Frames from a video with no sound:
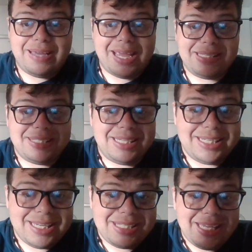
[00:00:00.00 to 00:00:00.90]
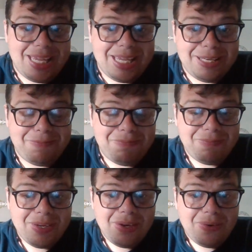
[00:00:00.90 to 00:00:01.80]
I seen this in
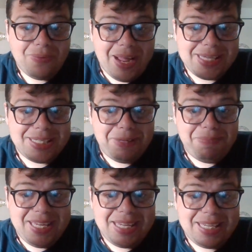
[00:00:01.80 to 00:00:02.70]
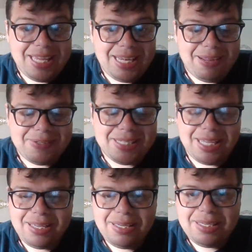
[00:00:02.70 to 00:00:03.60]
Rise of the Peak, and I was
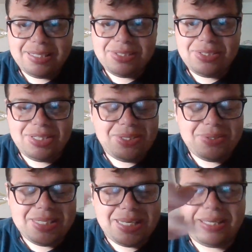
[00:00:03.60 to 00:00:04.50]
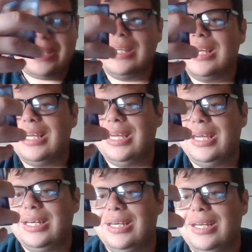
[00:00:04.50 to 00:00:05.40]
like, oh, she used that card
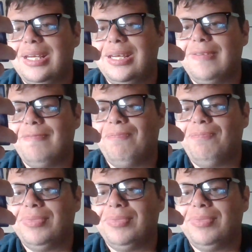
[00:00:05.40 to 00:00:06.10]
and, and